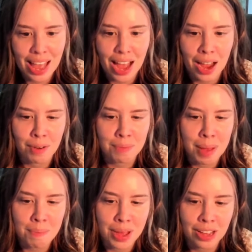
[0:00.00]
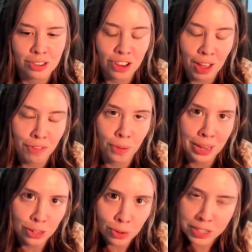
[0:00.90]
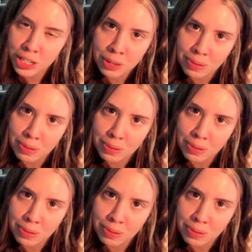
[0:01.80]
I remember Jeff, who I talked to,